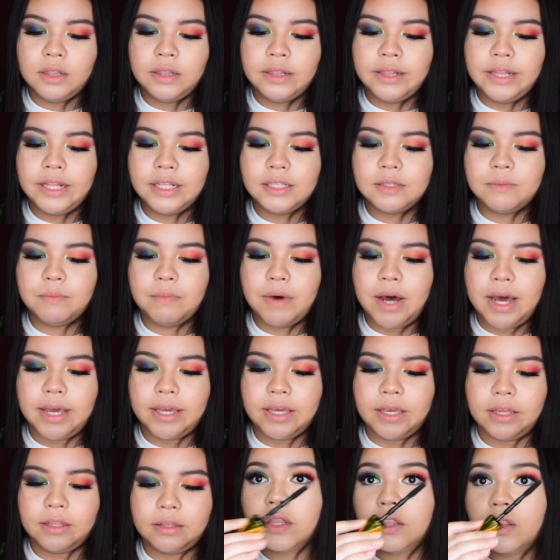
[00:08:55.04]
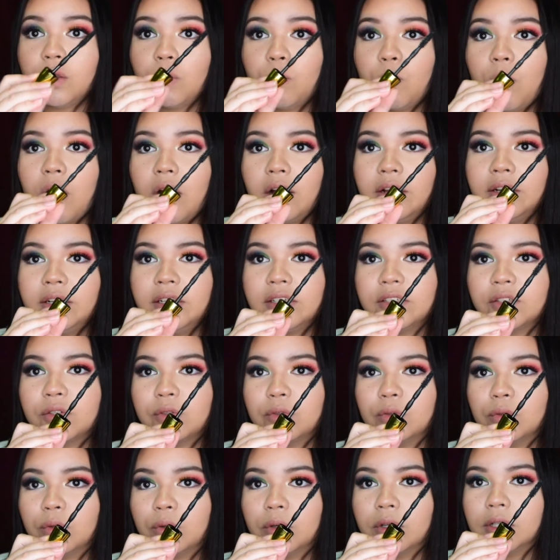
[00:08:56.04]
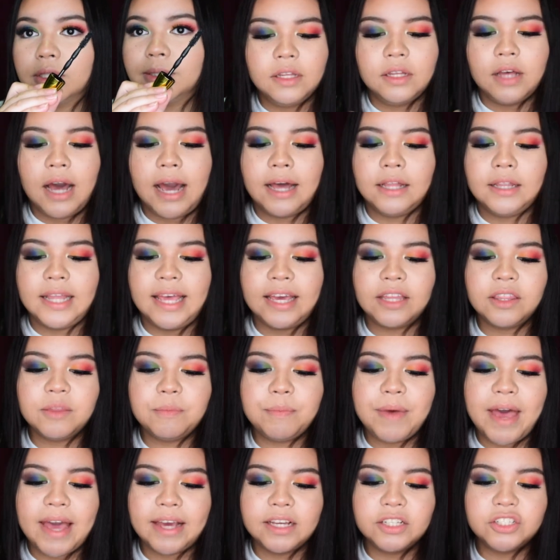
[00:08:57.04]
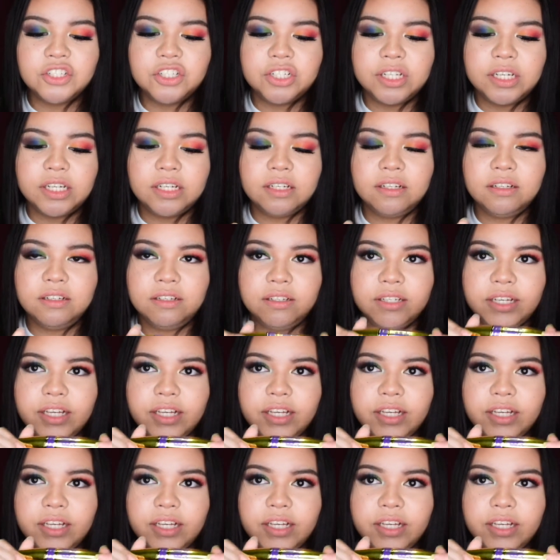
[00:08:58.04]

let's buy it. The wand is cool. I like the packaging.